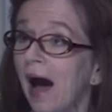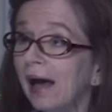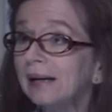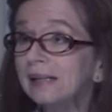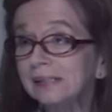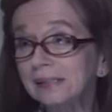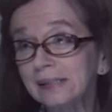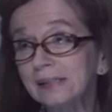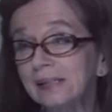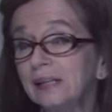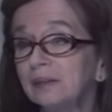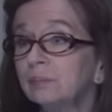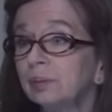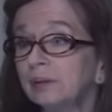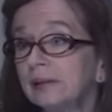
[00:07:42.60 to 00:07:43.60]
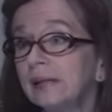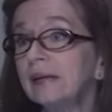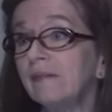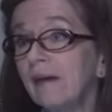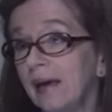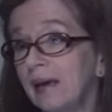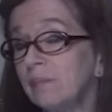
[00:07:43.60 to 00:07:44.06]
honestly didn't believe
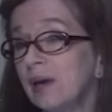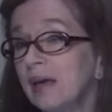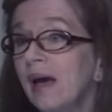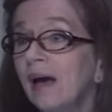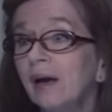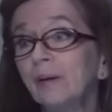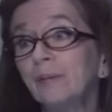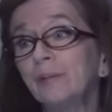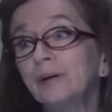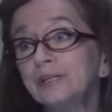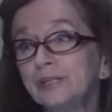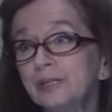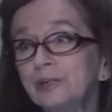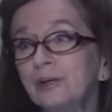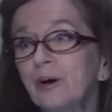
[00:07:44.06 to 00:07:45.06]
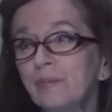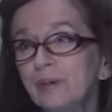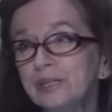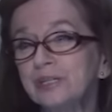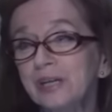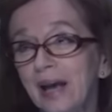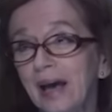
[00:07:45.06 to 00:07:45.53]
Amy when she told me
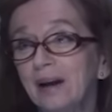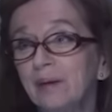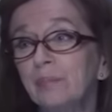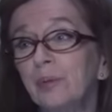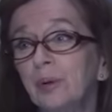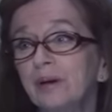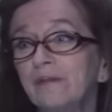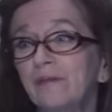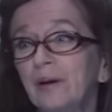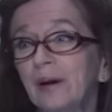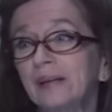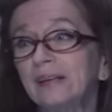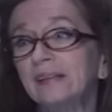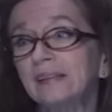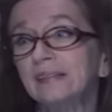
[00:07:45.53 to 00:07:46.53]
she had a boyfriend.